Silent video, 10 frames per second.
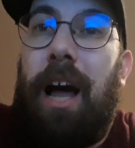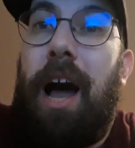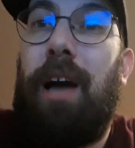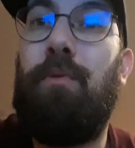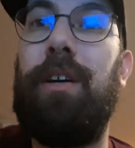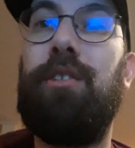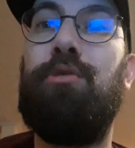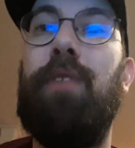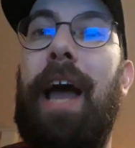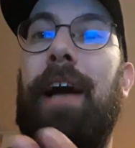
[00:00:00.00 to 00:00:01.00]
I want
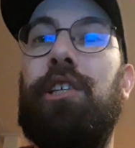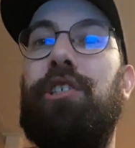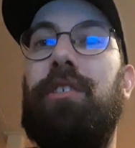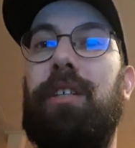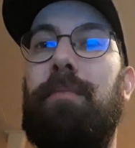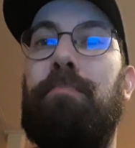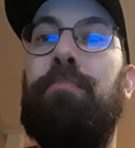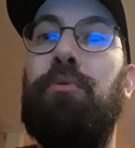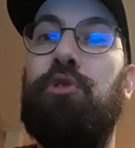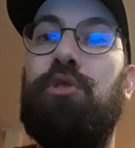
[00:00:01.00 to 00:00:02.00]
to actually
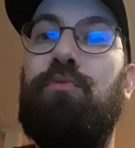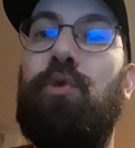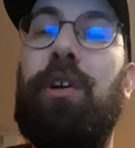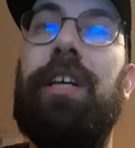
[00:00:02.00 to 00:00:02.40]
put some work